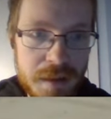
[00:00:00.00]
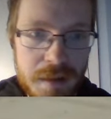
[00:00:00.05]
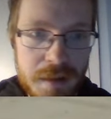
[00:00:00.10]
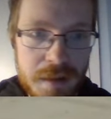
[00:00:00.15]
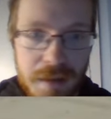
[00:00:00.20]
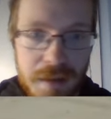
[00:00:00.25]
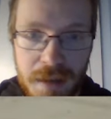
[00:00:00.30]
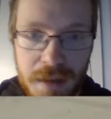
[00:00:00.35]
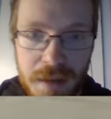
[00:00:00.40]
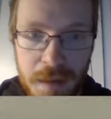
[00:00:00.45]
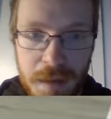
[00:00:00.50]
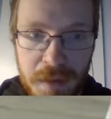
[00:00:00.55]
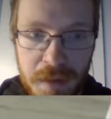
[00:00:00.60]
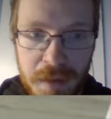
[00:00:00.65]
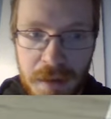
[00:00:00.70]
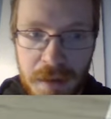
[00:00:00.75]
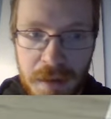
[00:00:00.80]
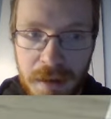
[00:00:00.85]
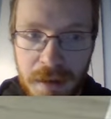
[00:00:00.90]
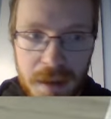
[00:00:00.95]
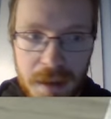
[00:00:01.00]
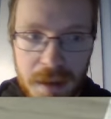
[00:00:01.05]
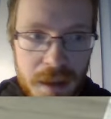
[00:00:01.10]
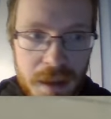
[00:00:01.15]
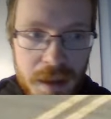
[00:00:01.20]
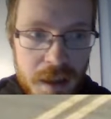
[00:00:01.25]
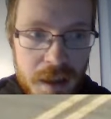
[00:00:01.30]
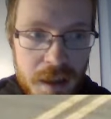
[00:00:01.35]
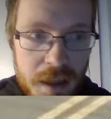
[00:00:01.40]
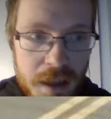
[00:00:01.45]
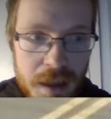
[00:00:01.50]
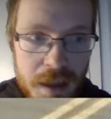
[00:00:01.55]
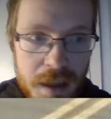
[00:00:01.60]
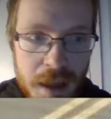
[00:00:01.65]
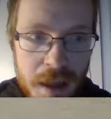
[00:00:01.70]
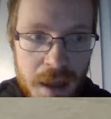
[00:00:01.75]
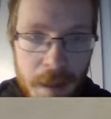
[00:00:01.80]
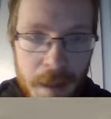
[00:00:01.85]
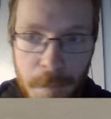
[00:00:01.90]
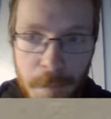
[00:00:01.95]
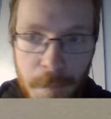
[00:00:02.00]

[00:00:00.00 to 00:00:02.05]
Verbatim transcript: yeah, didn't. Um,